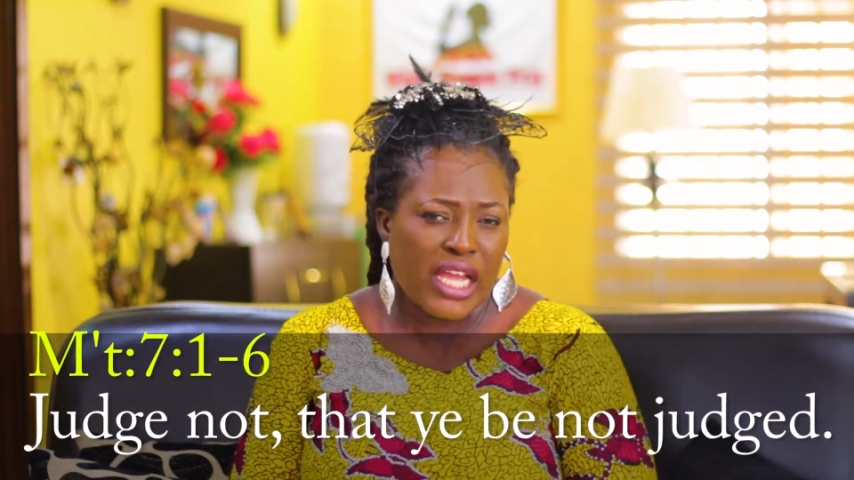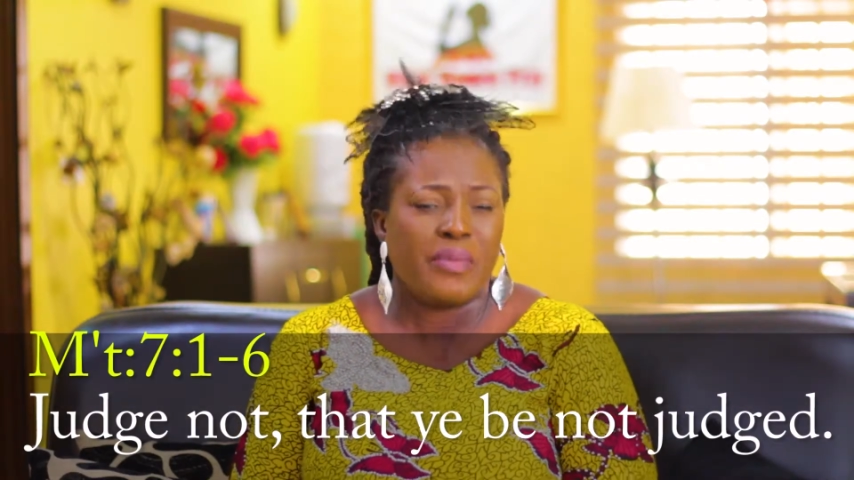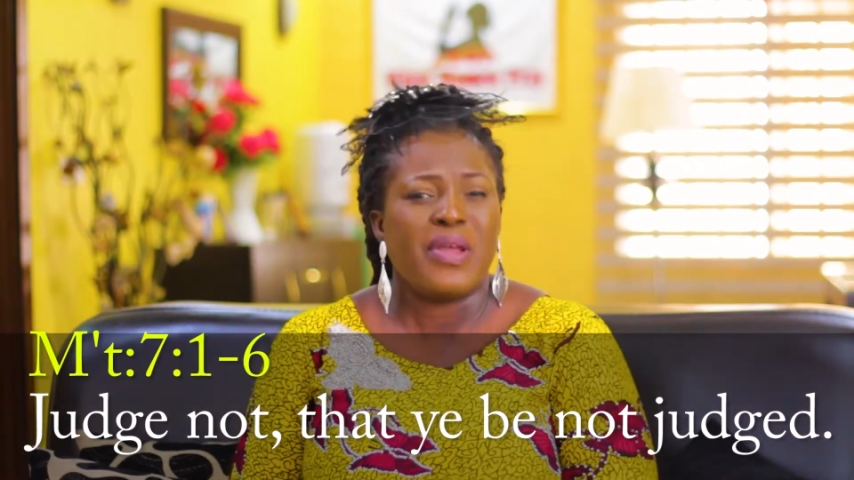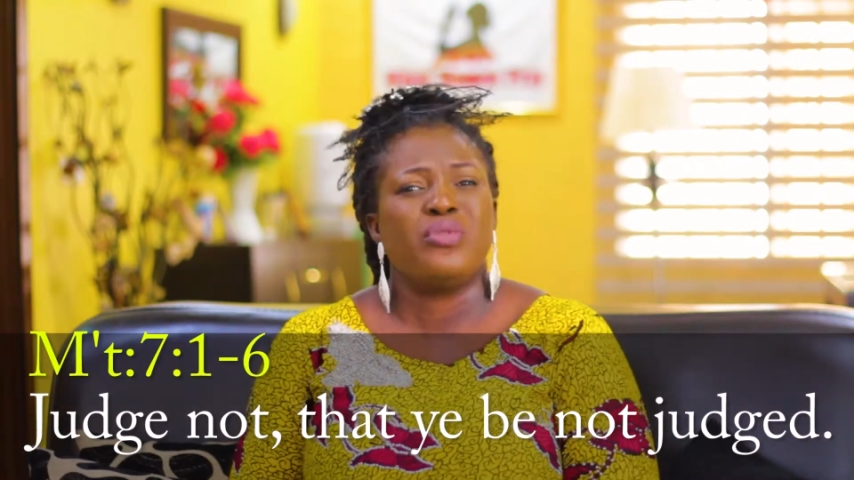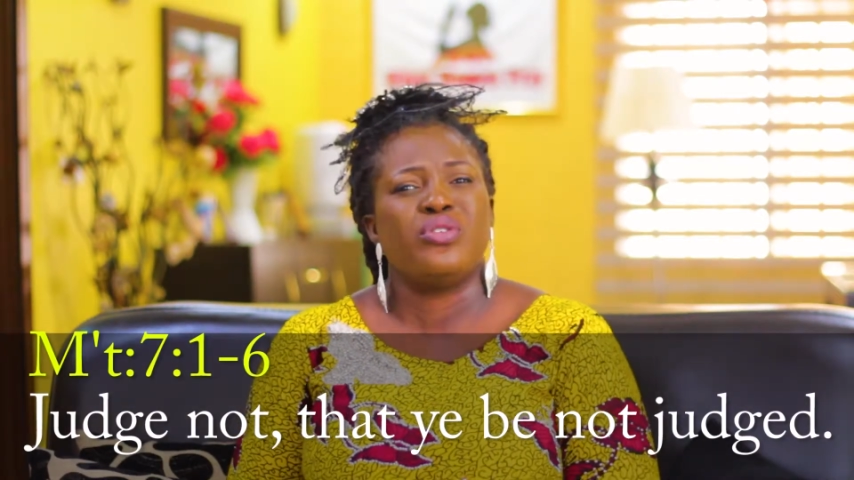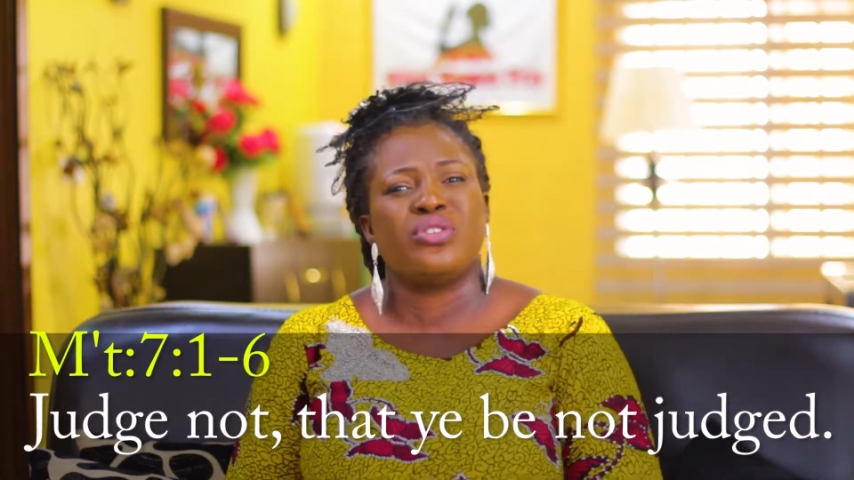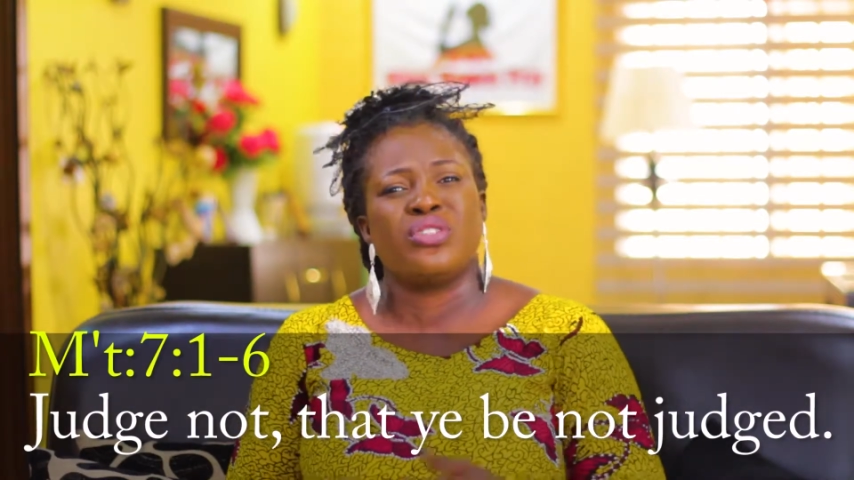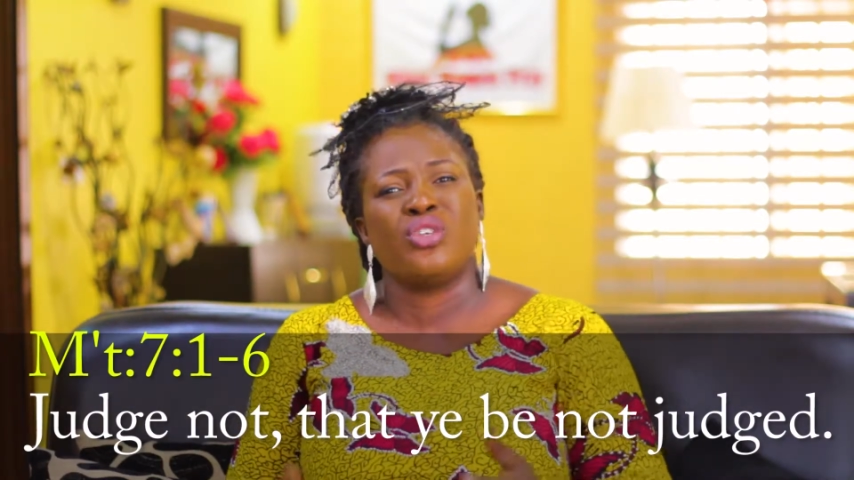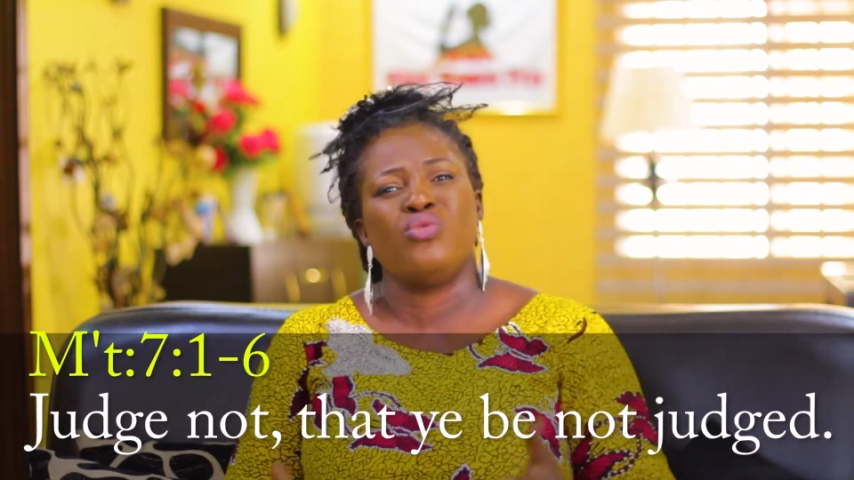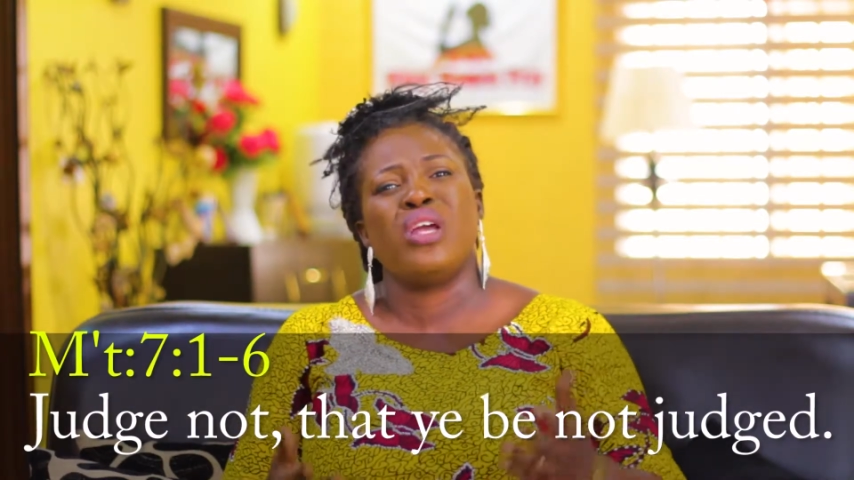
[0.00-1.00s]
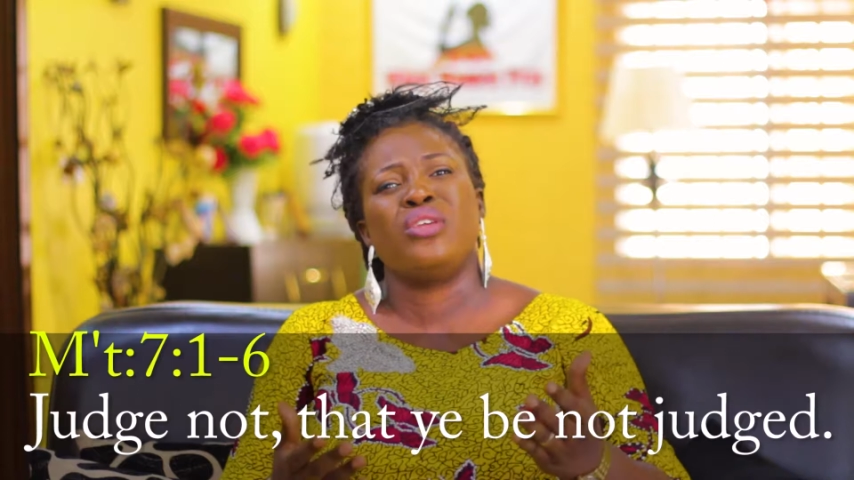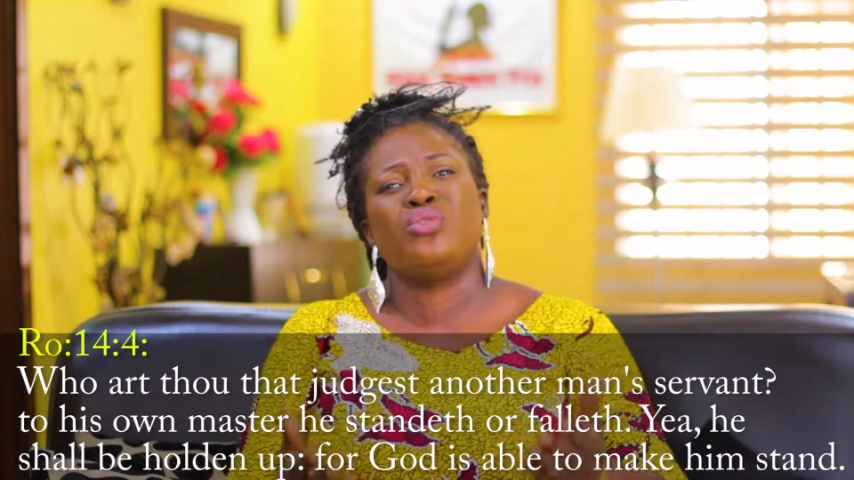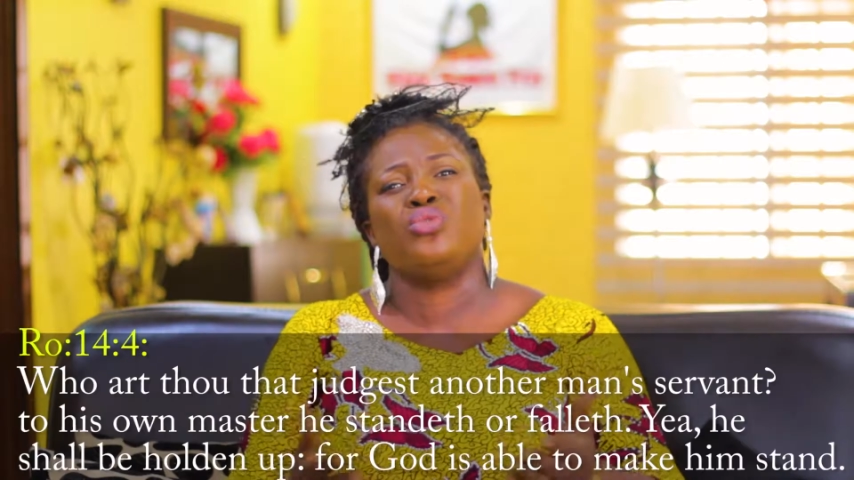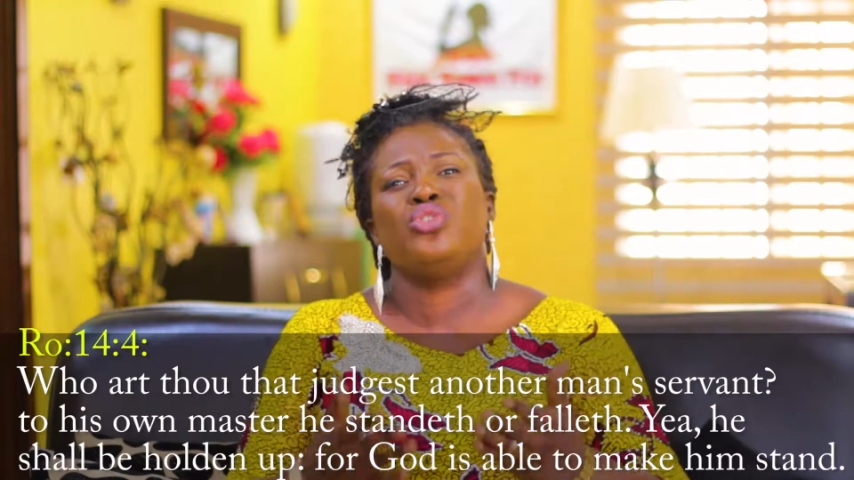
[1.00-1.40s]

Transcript: And the Bible also says, who are you to